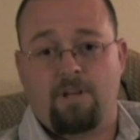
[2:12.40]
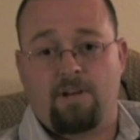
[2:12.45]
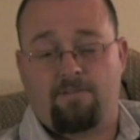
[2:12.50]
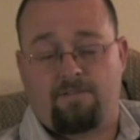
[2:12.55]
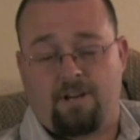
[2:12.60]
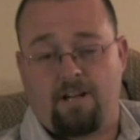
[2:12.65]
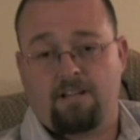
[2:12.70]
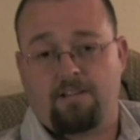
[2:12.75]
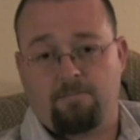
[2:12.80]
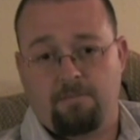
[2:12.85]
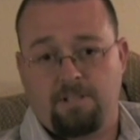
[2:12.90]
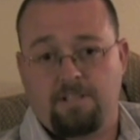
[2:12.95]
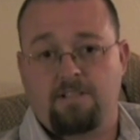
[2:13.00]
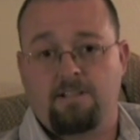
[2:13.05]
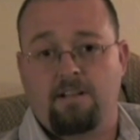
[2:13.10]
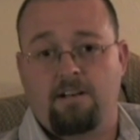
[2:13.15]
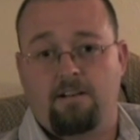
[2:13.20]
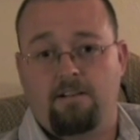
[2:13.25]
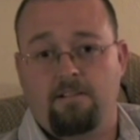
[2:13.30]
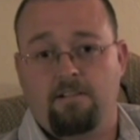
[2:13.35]
forgot to
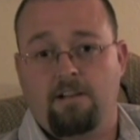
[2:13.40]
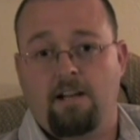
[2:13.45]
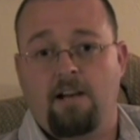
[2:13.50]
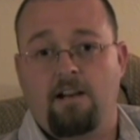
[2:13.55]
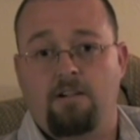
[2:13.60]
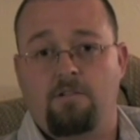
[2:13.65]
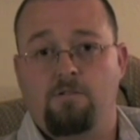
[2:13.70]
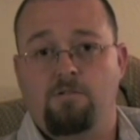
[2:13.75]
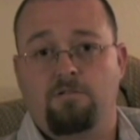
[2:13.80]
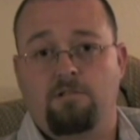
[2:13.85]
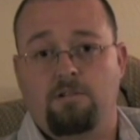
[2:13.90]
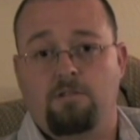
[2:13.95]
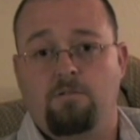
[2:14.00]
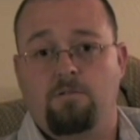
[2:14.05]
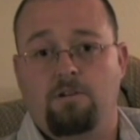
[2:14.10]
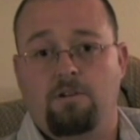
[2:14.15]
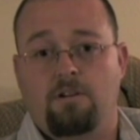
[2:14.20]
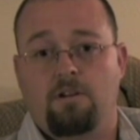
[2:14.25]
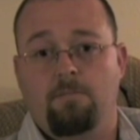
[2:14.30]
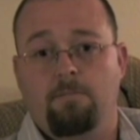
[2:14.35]
mention that earlier. I had a court
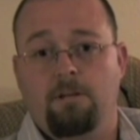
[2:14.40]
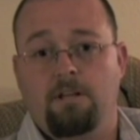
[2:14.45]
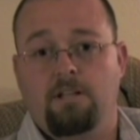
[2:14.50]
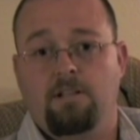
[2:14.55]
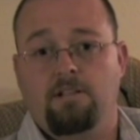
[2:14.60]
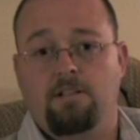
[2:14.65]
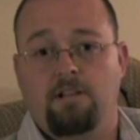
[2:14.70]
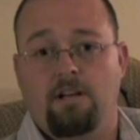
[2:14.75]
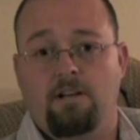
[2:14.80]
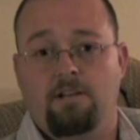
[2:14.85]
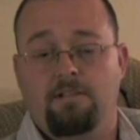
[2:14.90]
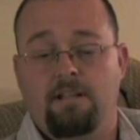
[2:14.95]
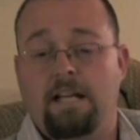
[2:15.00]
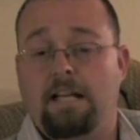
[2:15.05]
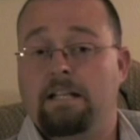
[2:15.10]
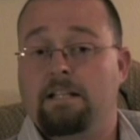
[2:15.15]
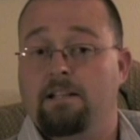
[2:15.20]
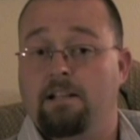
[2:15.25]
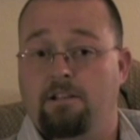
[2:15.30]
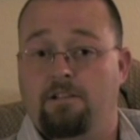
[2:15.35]
recorder come in, and they
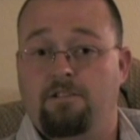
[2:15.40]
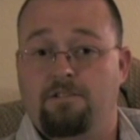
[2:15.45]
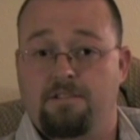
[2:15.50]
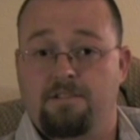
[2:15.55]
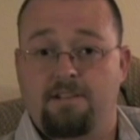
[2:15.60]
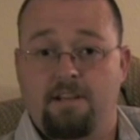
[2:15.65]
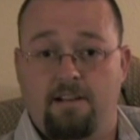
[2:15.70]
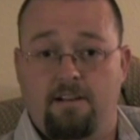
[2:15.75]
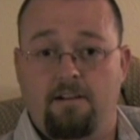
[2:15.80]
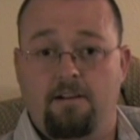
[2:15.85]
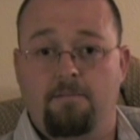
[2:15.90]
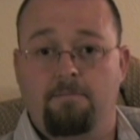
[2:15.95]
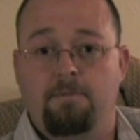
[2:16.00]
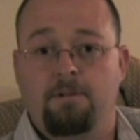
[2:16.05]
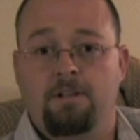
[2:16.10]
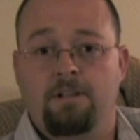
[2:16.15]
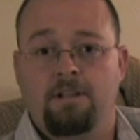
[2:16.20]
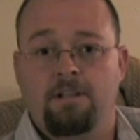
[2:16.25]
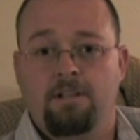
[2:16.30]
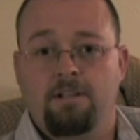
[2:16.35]
didn't let her set up
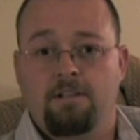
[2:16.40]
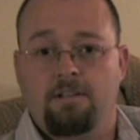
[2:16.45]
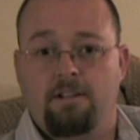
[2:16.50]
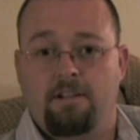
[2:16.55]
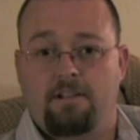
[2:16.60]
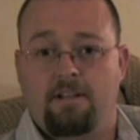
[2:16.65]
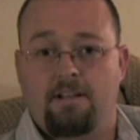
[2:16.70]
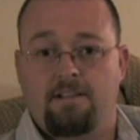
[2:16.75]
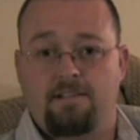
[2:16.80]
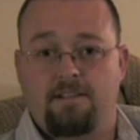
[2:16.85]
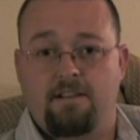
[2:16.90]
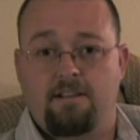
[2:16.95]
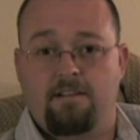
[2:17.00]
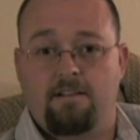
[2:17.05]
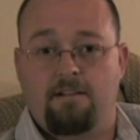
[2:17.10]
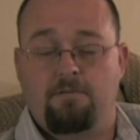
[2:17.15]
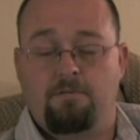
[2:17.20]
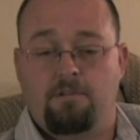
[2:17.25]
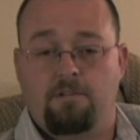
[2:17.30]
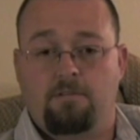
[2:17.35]
like they said
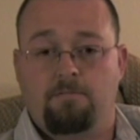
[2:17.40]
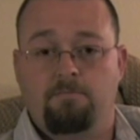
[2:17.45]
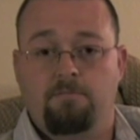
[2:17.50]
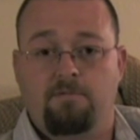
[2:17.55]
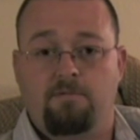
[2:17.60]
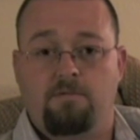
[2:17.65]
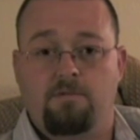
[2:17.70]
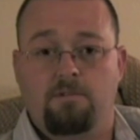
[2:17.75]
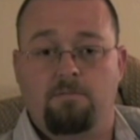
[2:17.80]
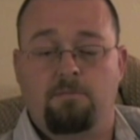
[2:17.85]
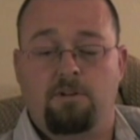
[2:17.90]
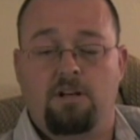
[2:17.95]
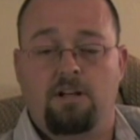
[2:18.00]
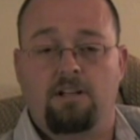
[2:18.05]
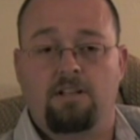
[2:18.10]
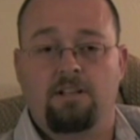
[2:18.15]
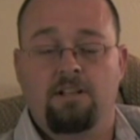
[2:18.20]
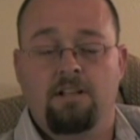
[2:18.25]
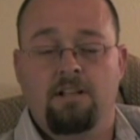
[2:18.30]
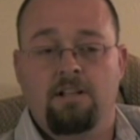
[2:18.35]
they were before the
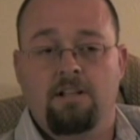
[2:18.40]
break.